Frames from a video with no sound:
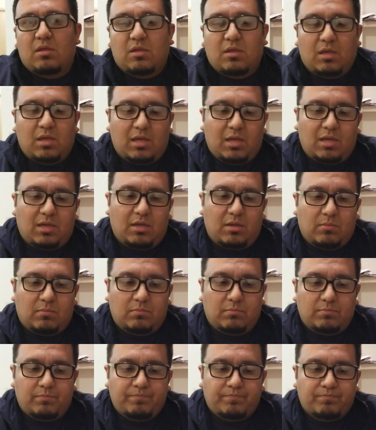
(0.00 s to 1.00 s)

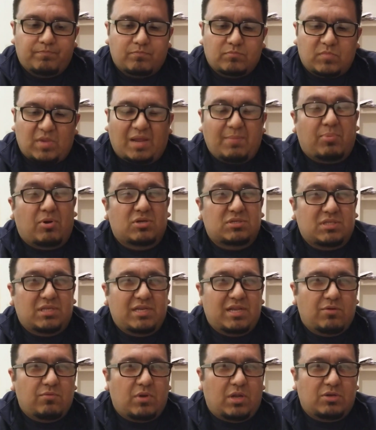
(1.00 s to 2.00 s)
I personally
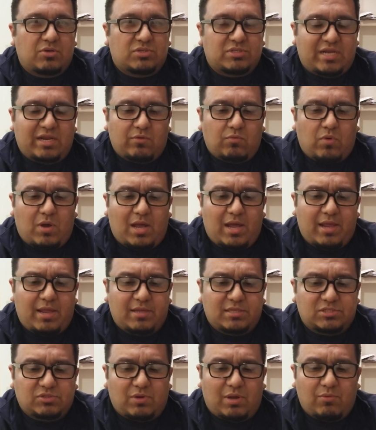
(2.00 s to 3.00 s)
didn't understand why,
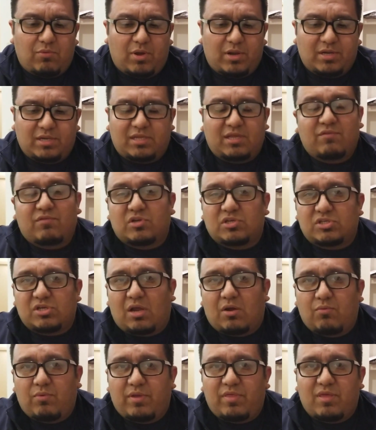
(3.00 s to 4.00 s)
so I wanted to give it a
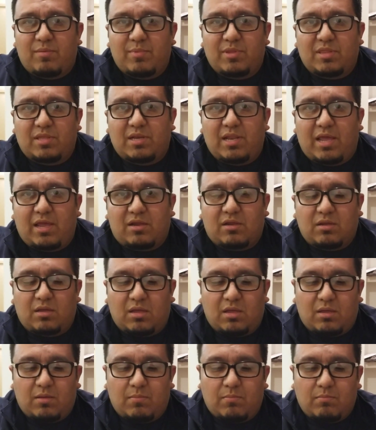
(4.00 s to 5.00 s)
shot with him in the deck.
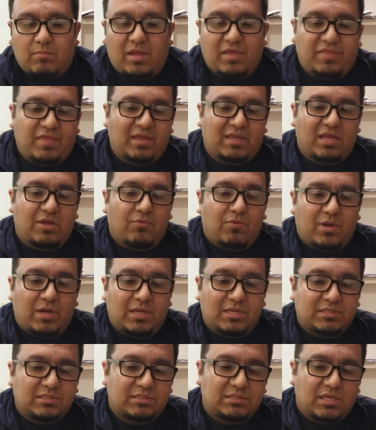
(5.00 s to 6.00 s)
My thinking
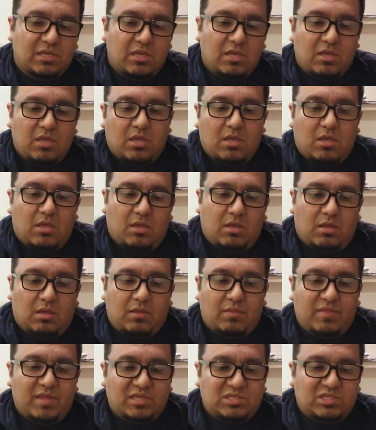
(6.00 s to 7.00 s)
was
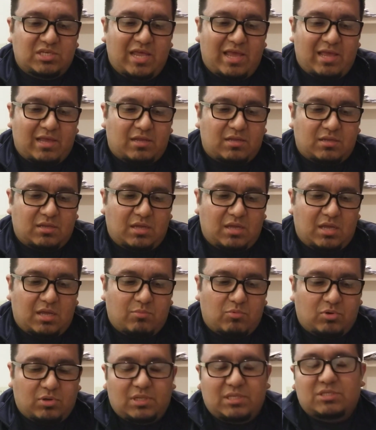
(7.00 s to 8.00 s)
this deck,
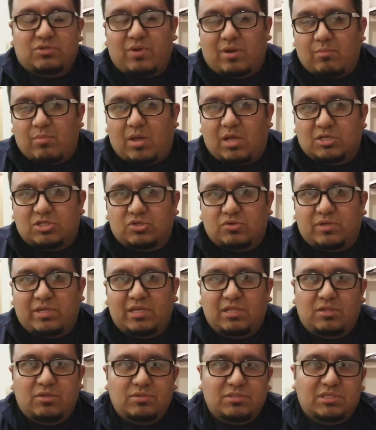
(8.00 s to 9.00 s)
or at least Gren maju, he
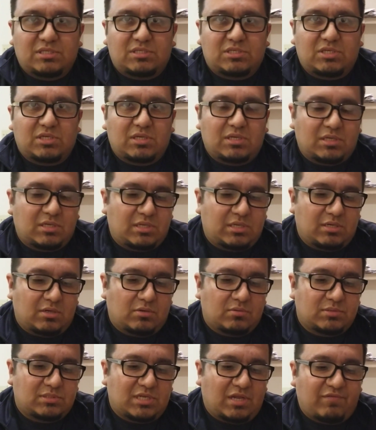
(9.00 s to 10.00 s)
loses
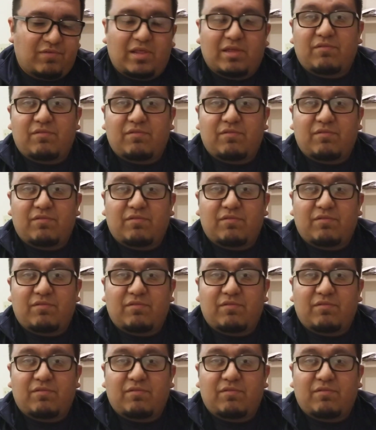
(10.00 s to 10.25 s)
to stuff like